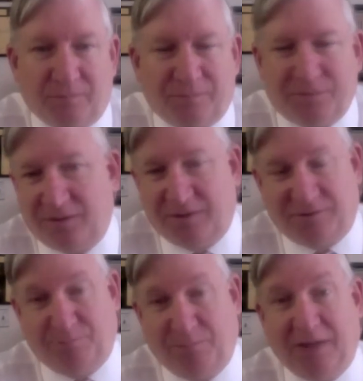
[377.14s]

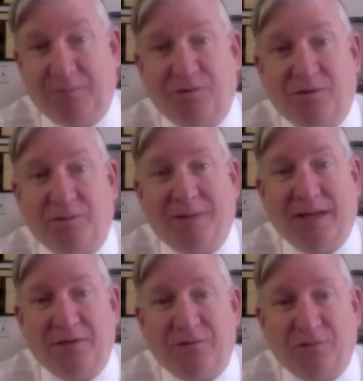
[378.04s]
just make him do the
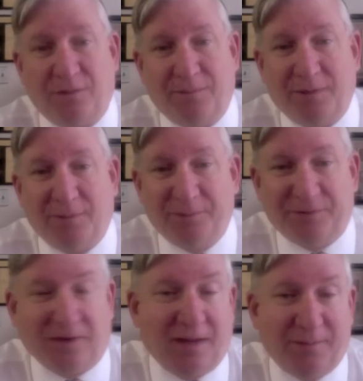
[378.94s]
mandatory minimum
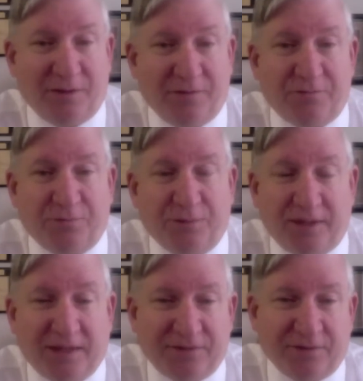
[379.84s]
time, 120
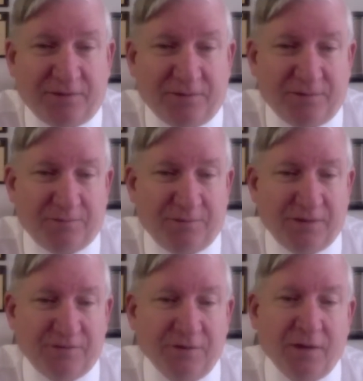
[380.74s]
days on a third
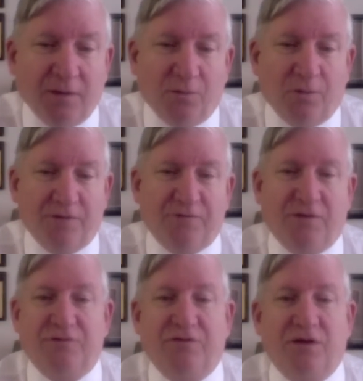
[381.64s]
offense, or the
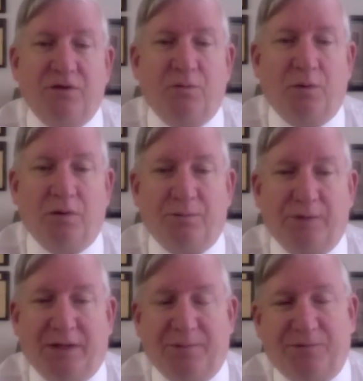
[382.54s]
judge can go all the
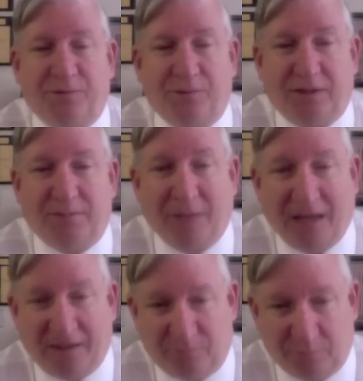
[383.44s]
way up to the
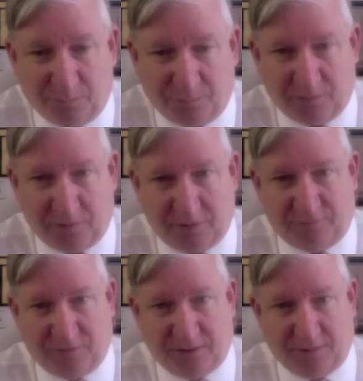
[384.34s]
maximum period of
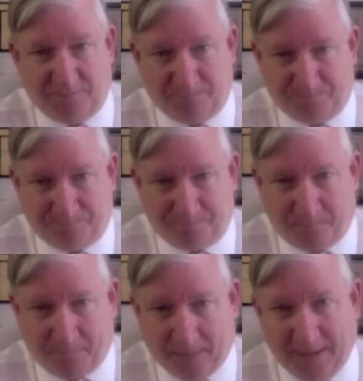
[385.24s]
time.
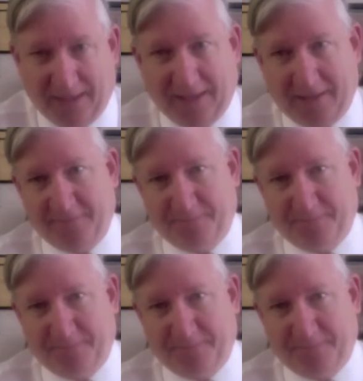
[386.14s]
And